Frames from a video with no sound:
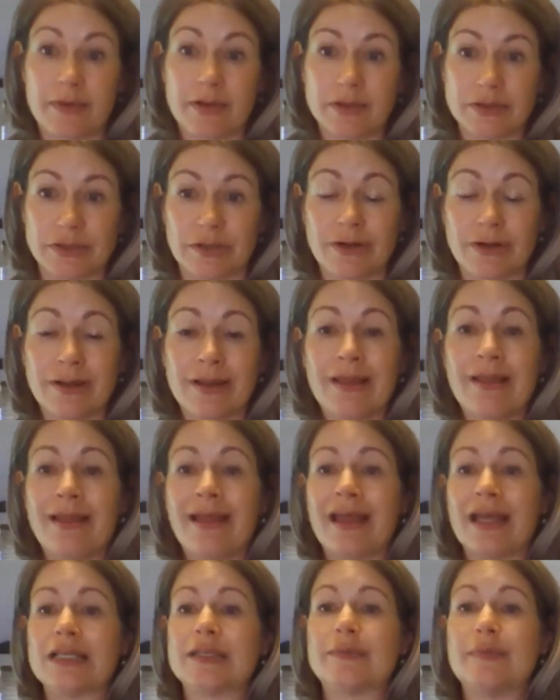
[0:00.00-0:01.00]
up culture.
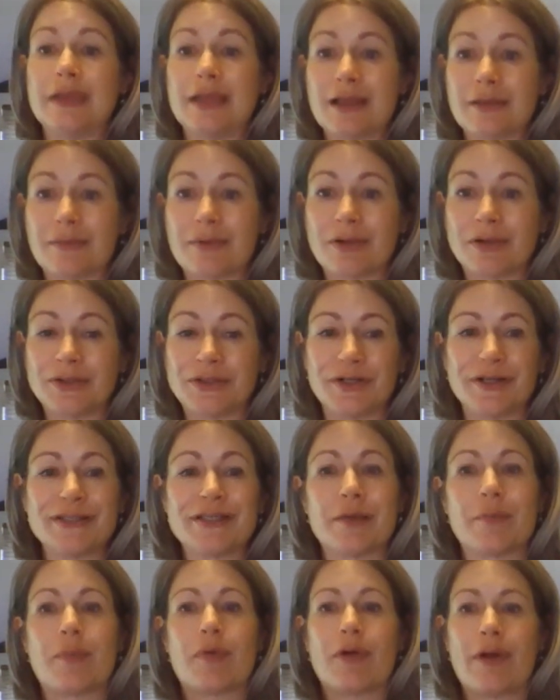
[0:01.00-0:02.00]
A speak up culture
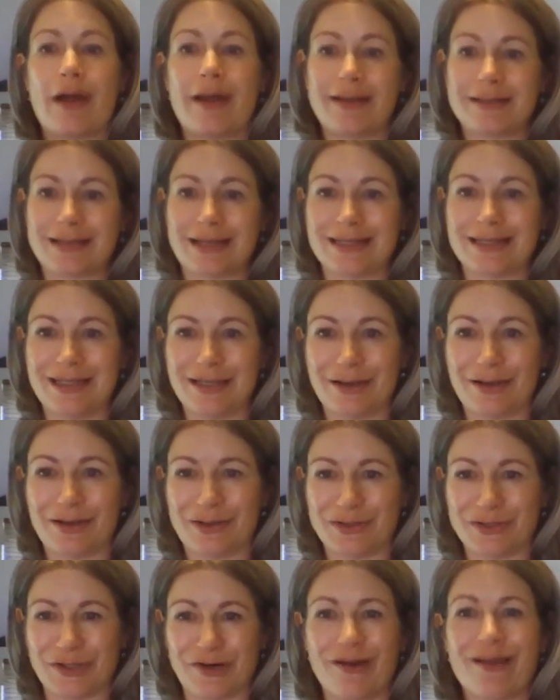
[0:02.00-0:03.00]
is a product idea
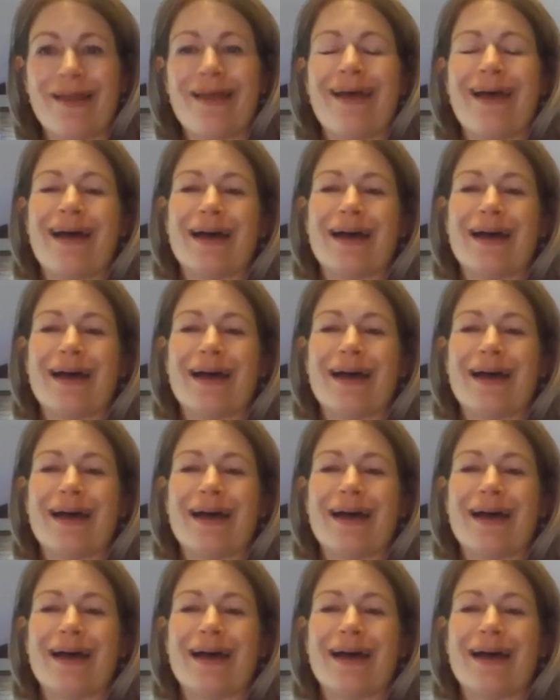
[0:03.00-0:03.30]
culture.